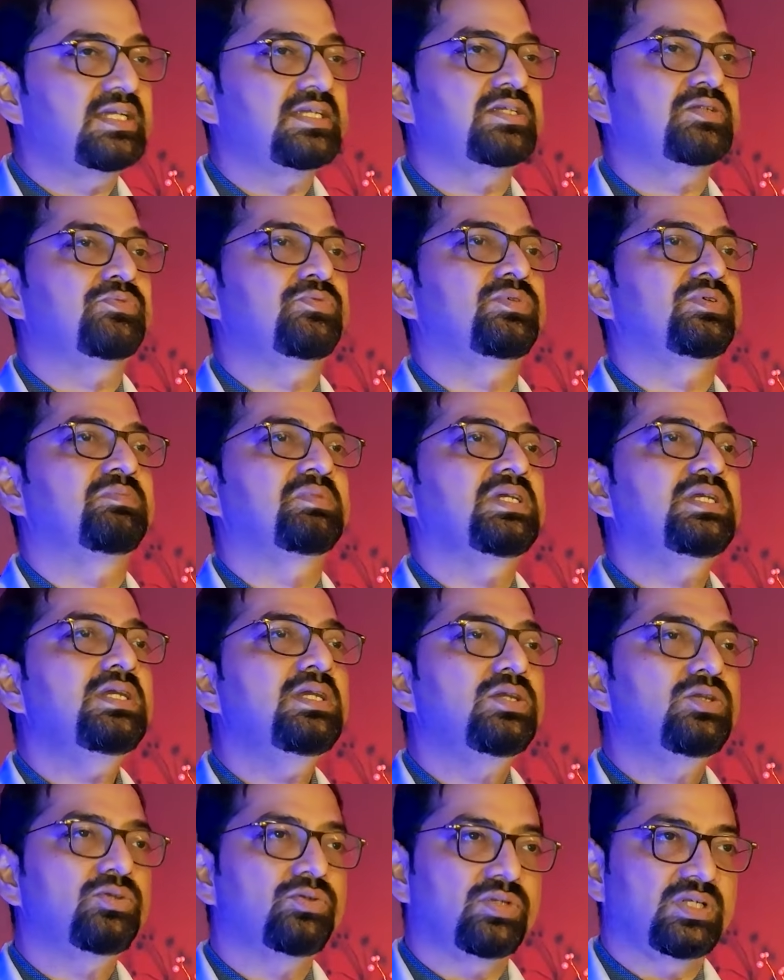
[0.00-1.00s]
test would be
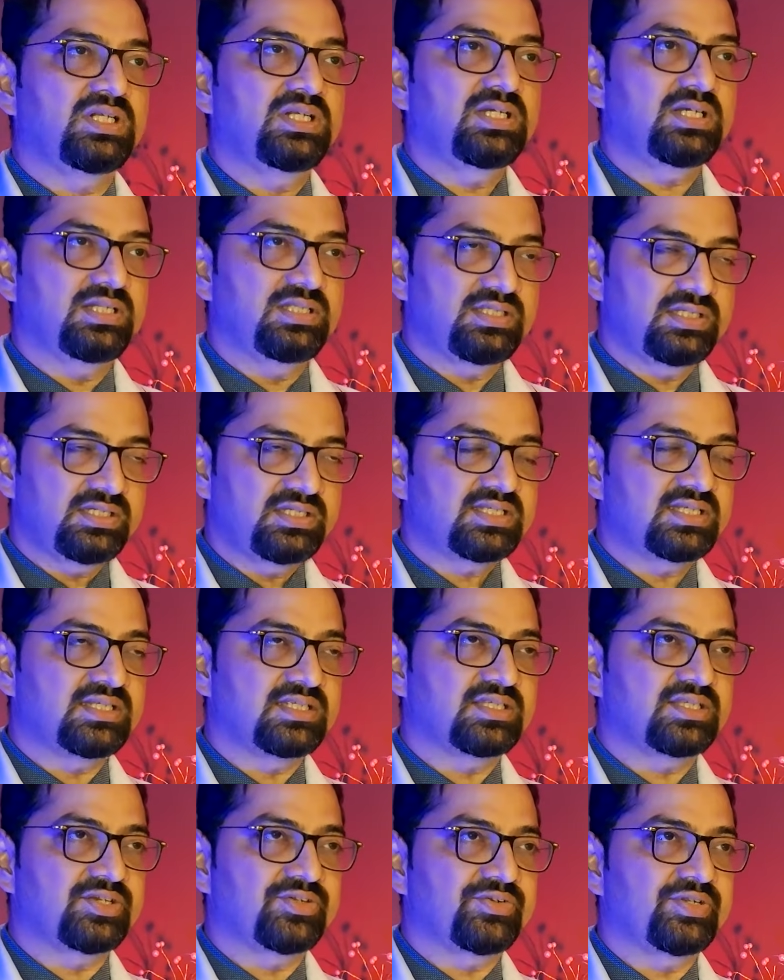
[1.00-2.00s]
urine culture
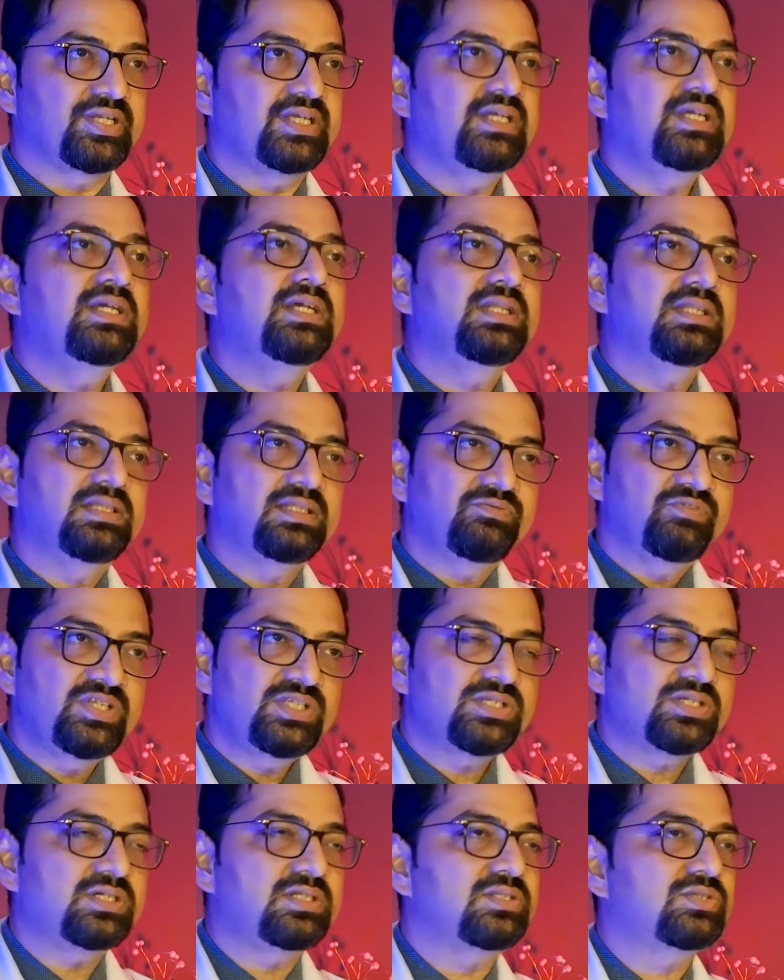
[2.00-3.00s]
sensitivity,
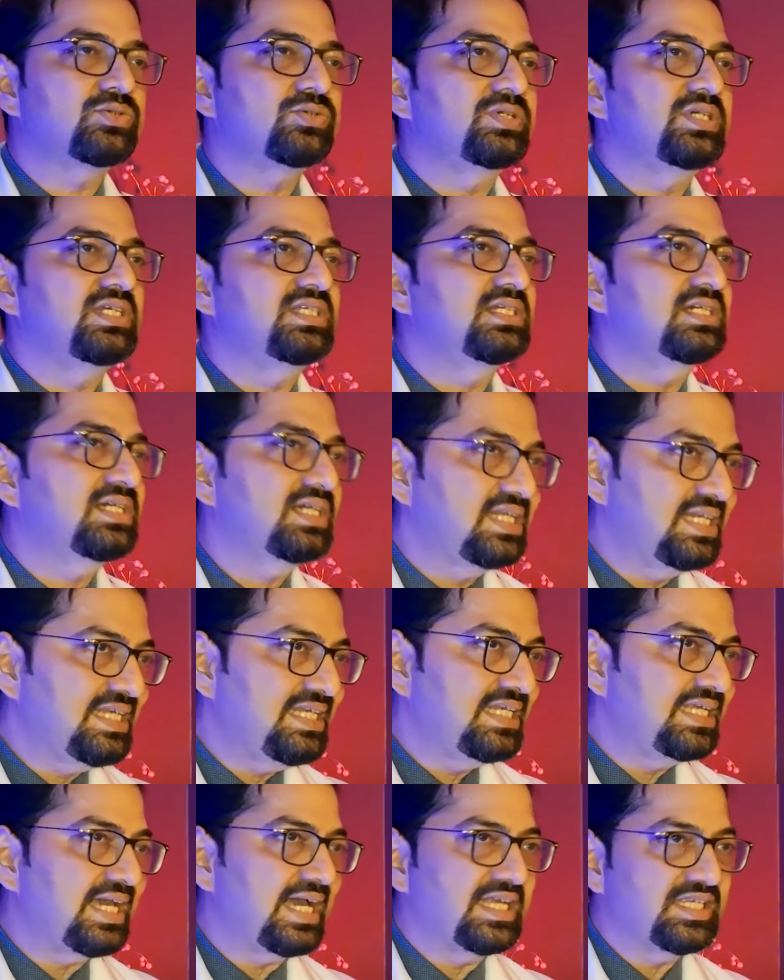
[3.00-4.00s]
which also is a
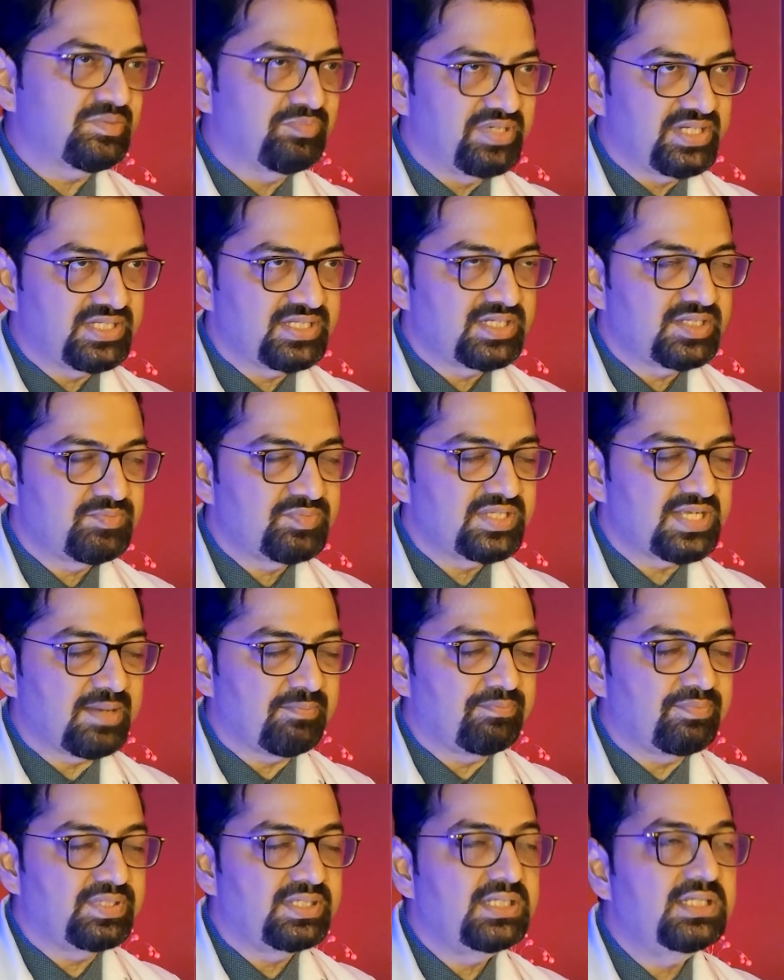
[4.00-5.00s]
clean catch midstream
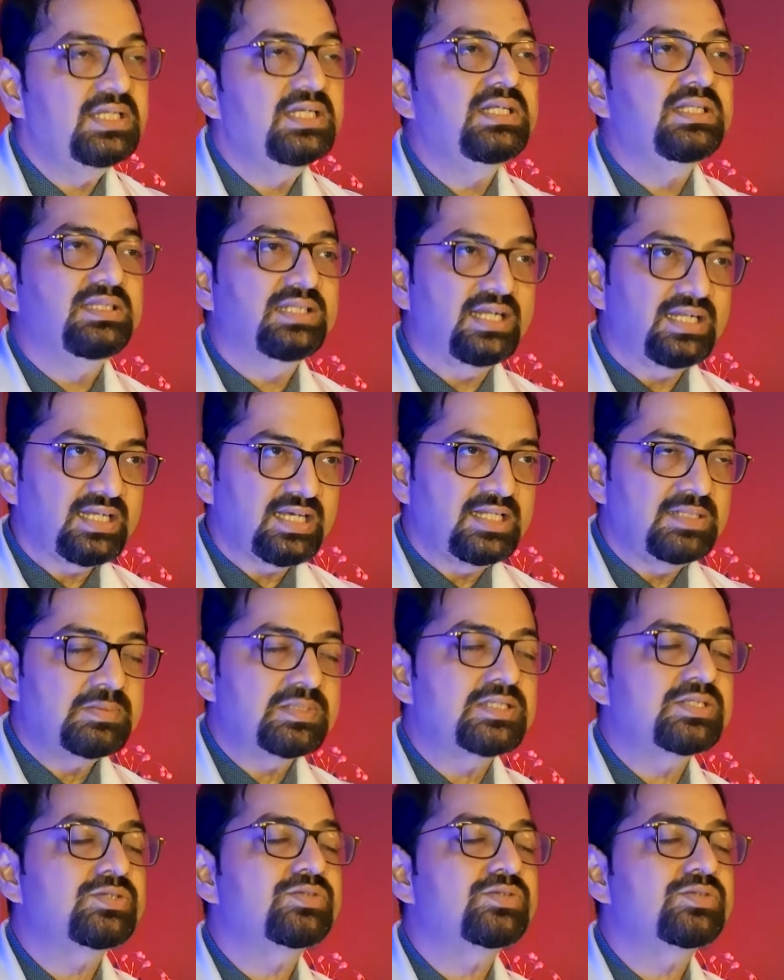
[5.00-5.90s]
sample that helps